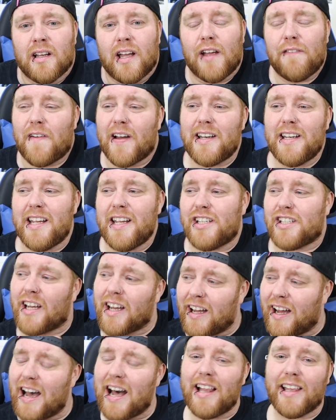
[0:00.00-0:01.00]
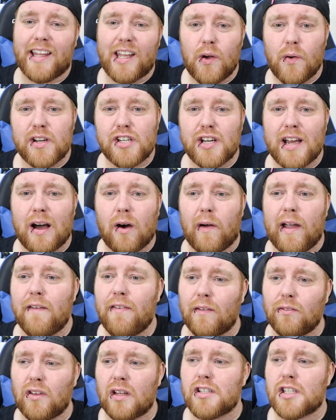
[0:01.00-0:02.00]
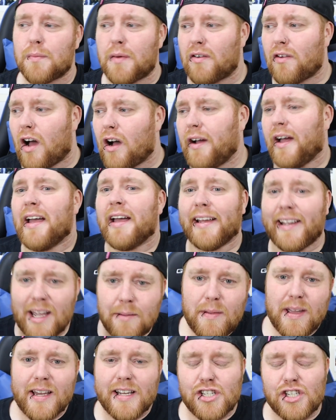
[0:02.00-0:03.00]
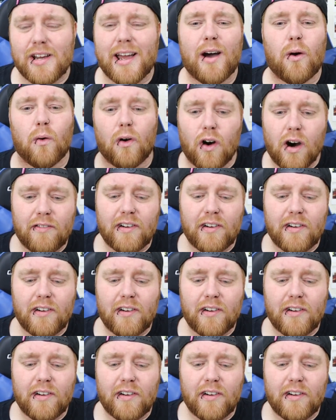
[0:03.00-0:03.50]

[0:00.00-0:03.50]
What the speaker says: If I need you, I'll give you a shout. If I've done something wrong, give me a shout.